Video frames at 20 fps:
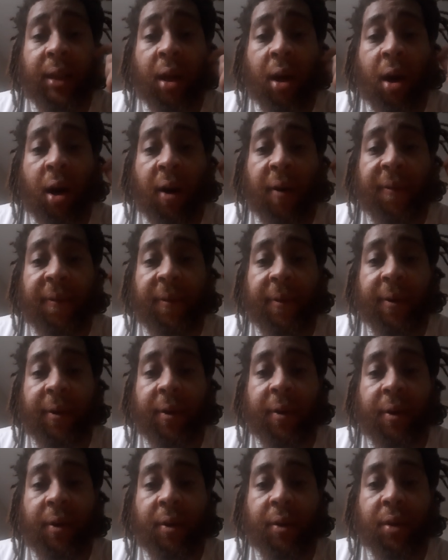an
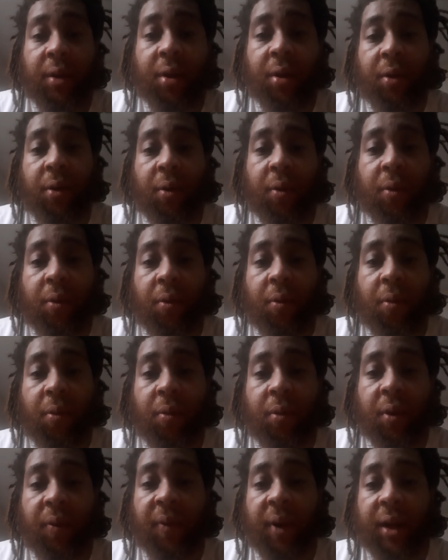offer to
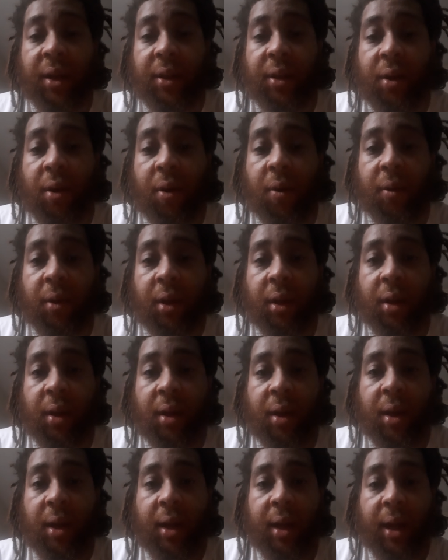the registered owner,
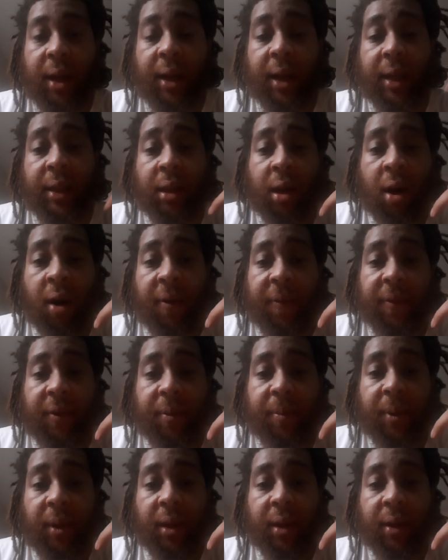and that's an offer to
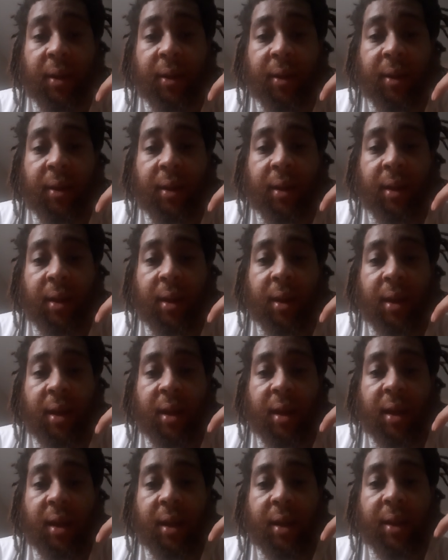me.
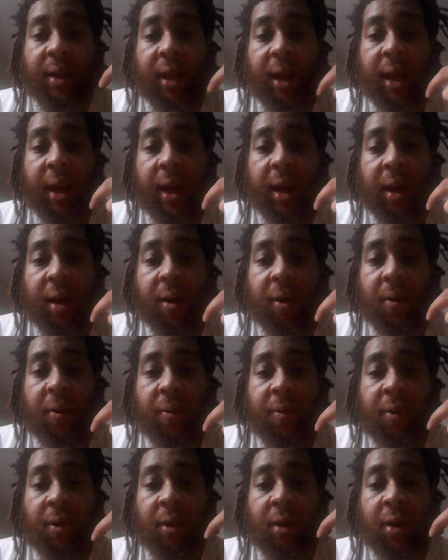
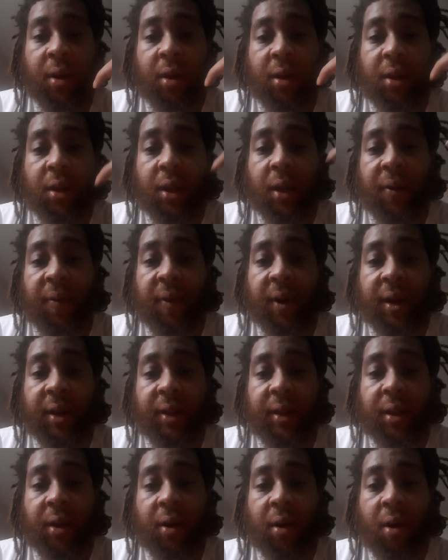Now, to the
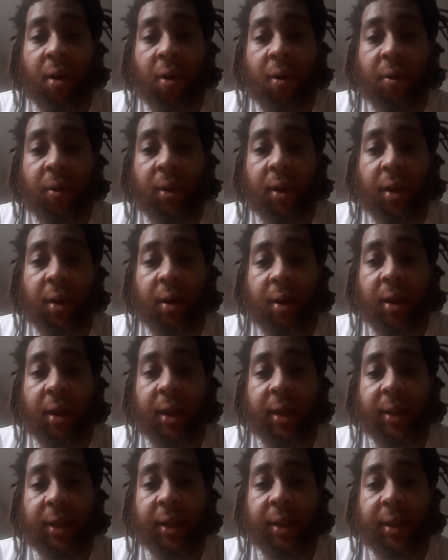registered owner,
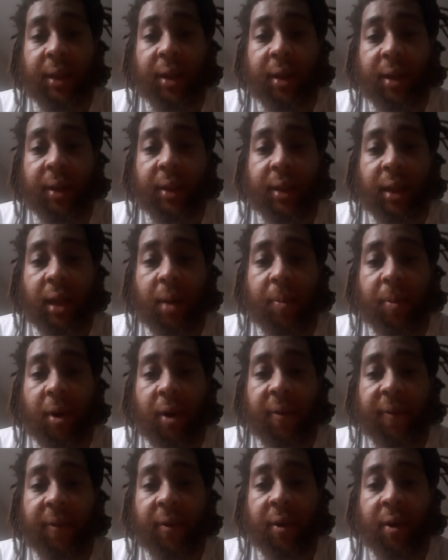it's considered a
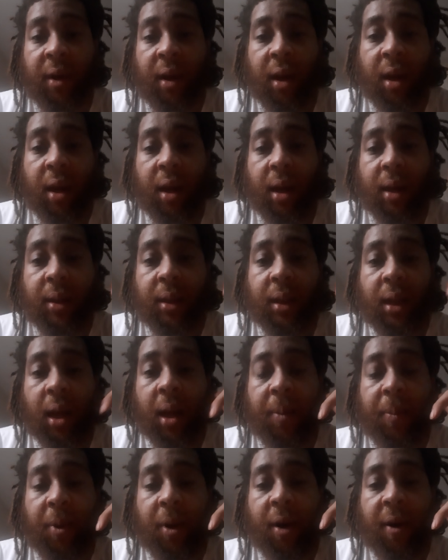sub-offer. A
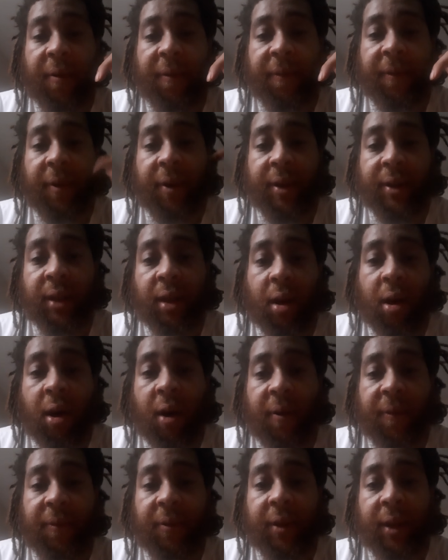sub-offer is an
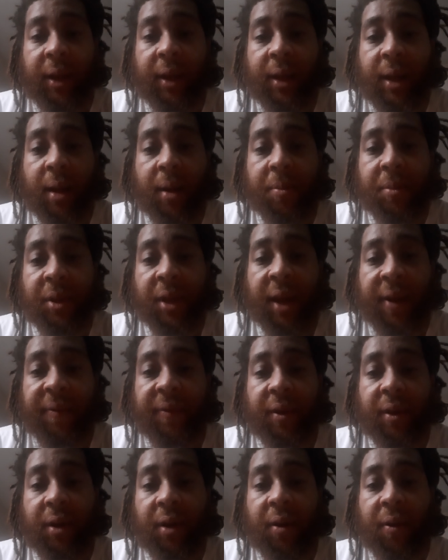offer that comes
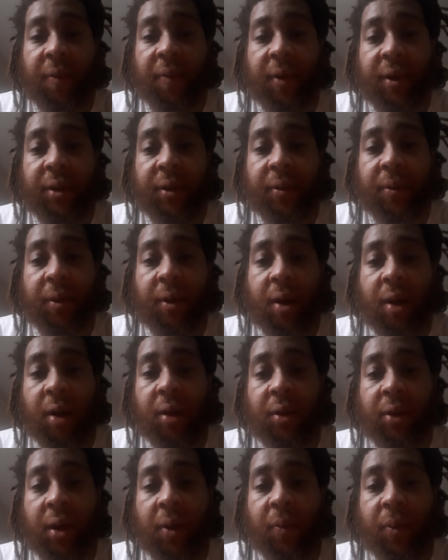after the original
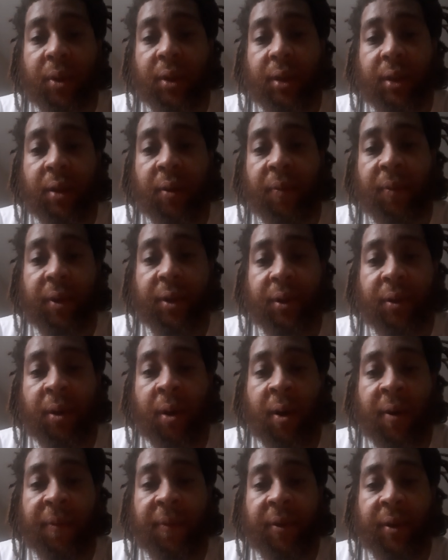contract, which is the original
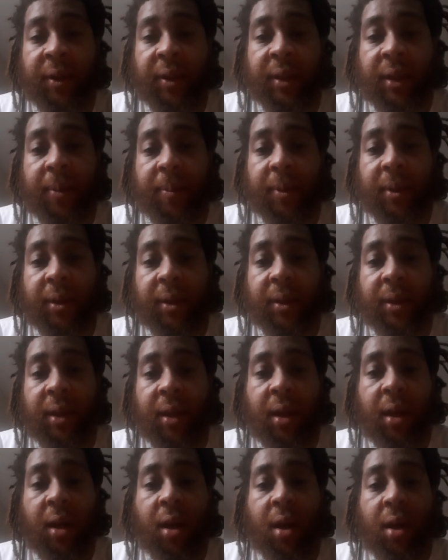offer and acceptance.
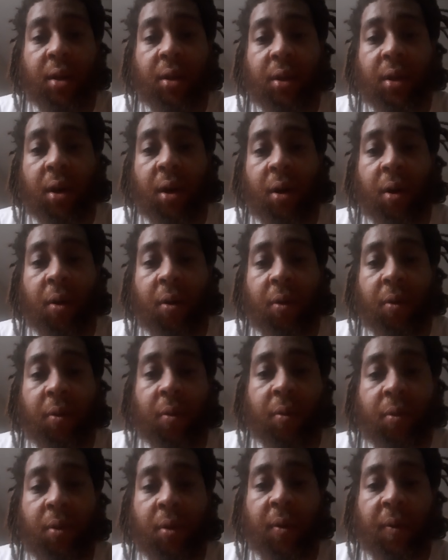
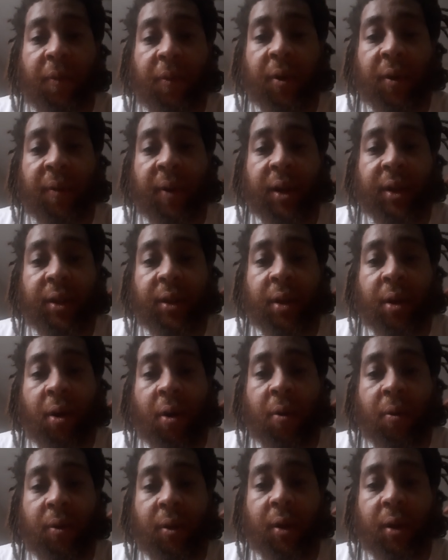So for the registered
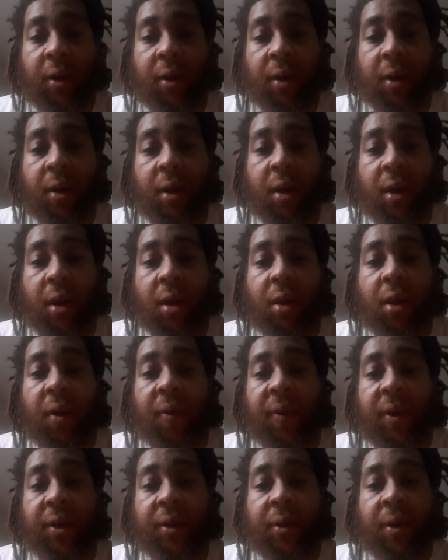owner, the
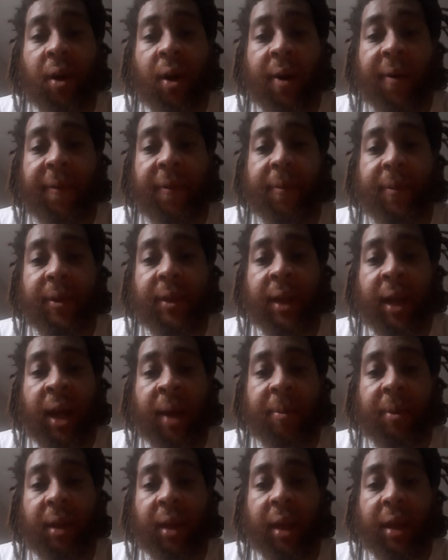original offer was the
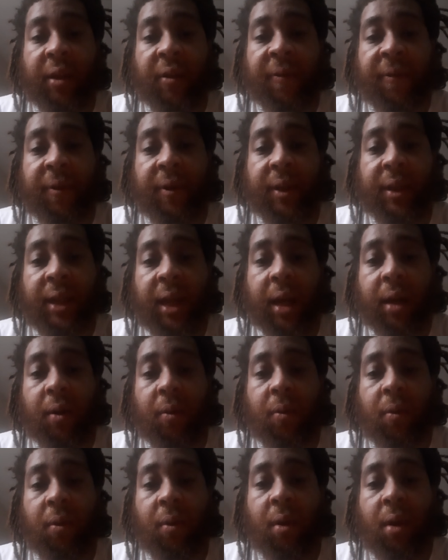application for the
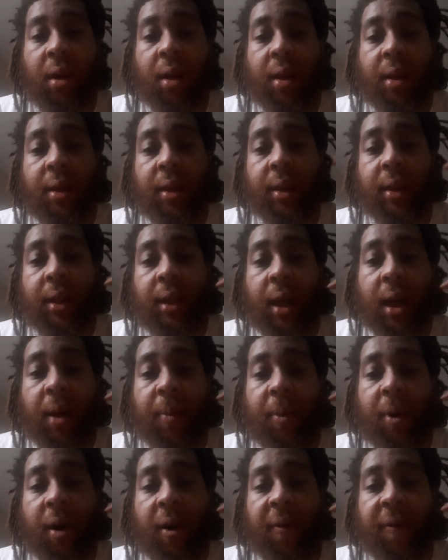title. The
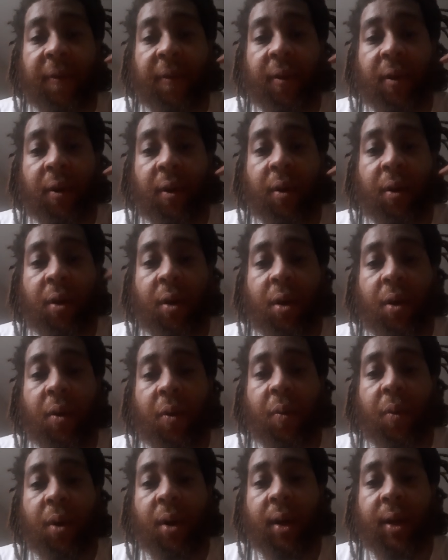sub-offer
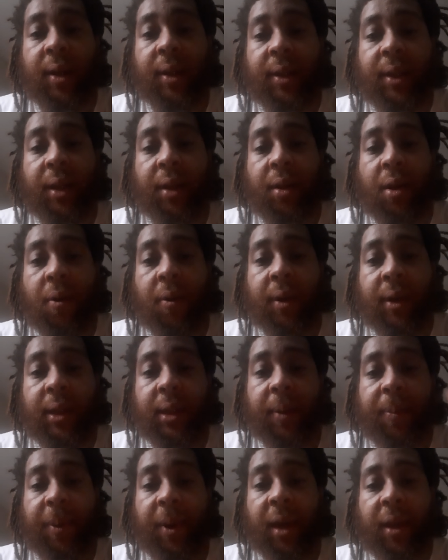was the notice
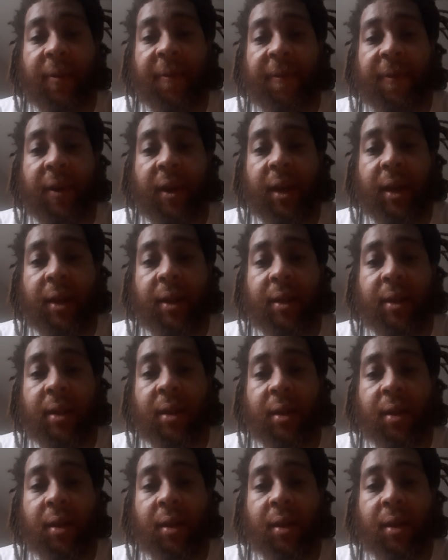to pay the fees